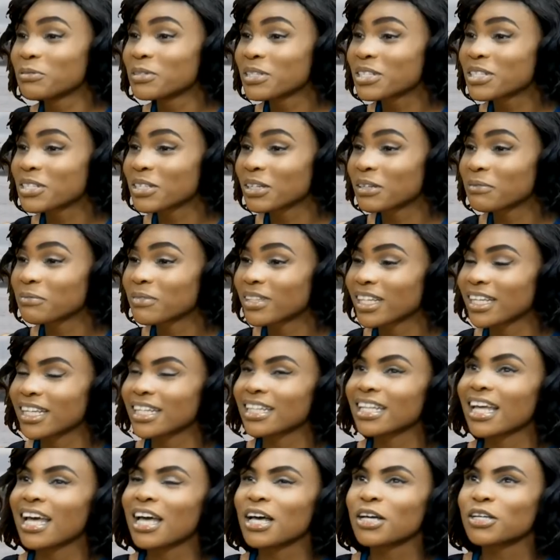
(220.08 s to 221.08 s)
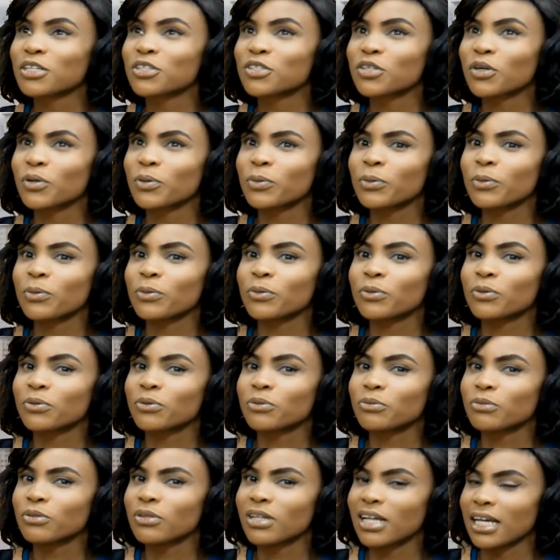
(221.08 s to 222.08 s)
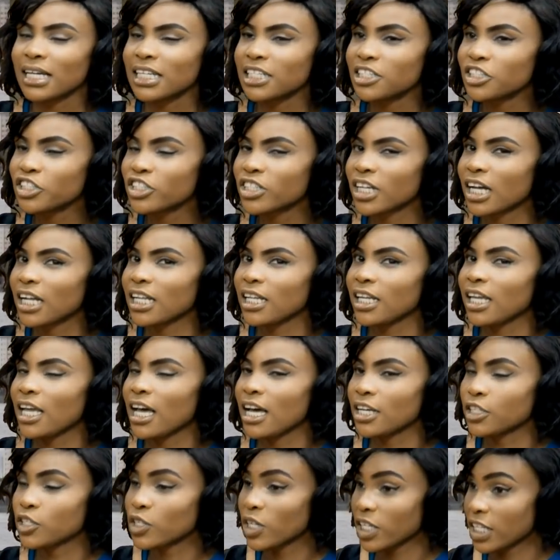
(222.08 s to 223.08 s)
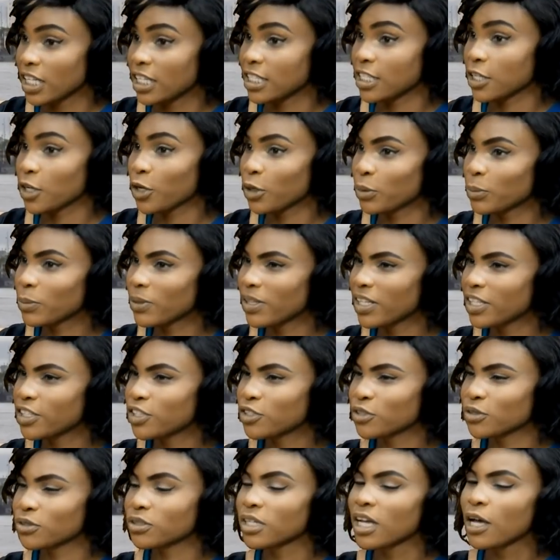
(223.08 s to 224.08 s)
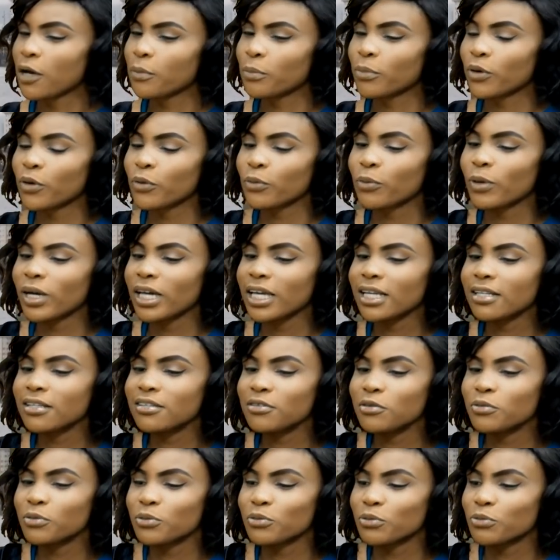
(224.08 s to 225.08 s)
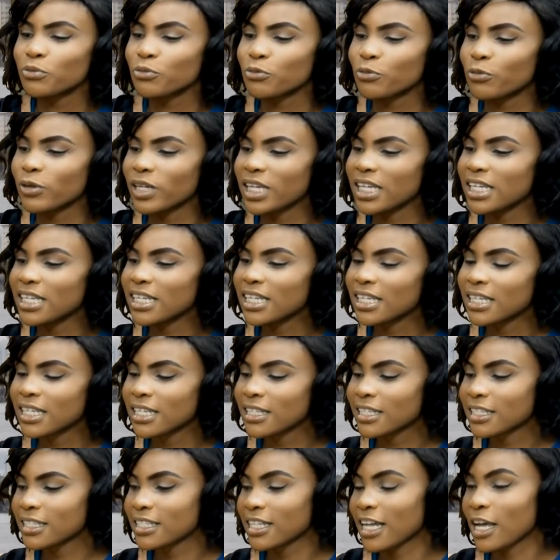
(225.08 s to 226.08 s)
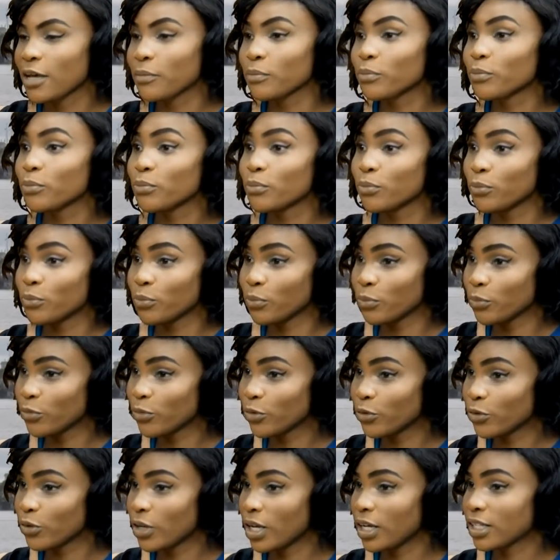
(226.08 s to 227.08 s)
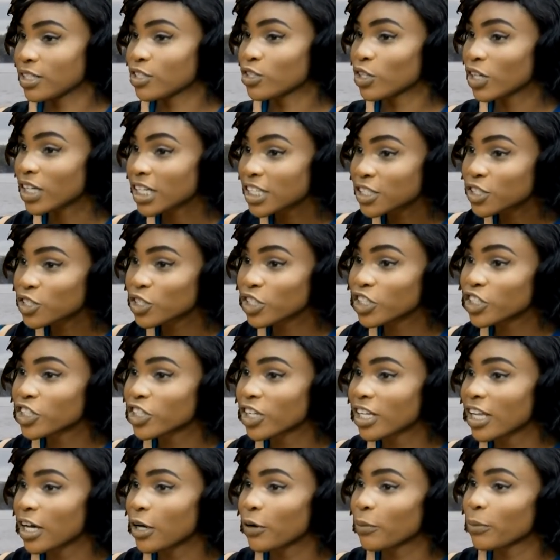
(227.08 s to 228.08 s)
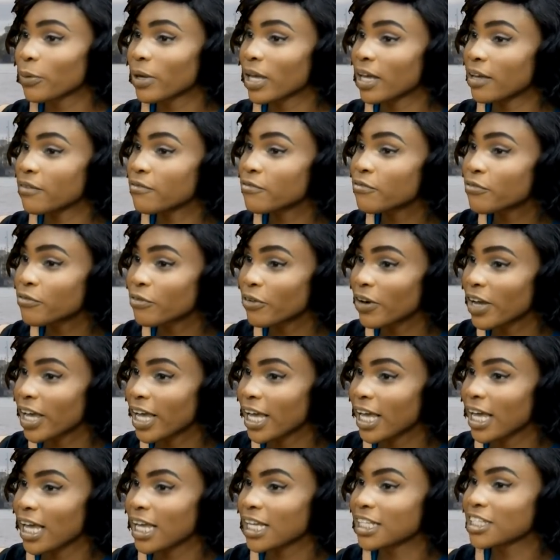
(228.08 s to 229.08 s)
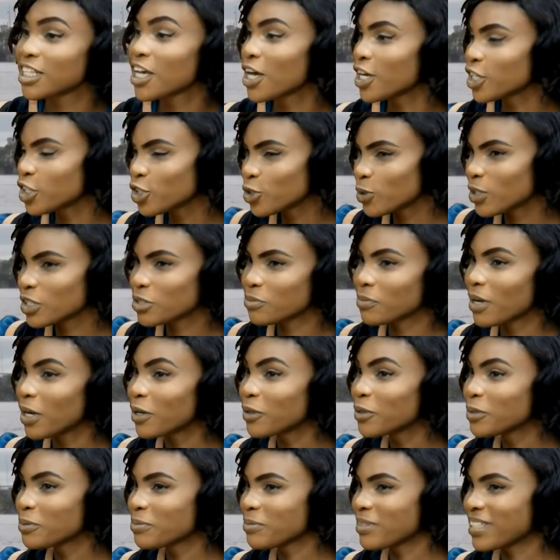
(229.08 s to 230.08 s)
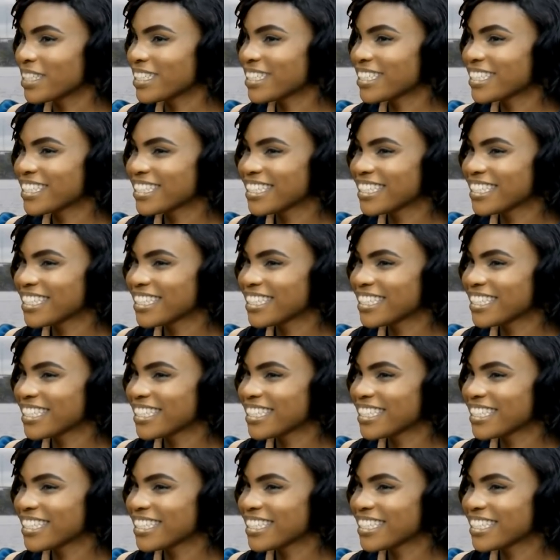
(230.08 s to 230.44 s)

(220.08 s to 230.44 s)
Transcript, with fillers: with something. Okay. So initially, I saw it as a competition. But when we started uh, talking to each other. We became friends. She was my roommate.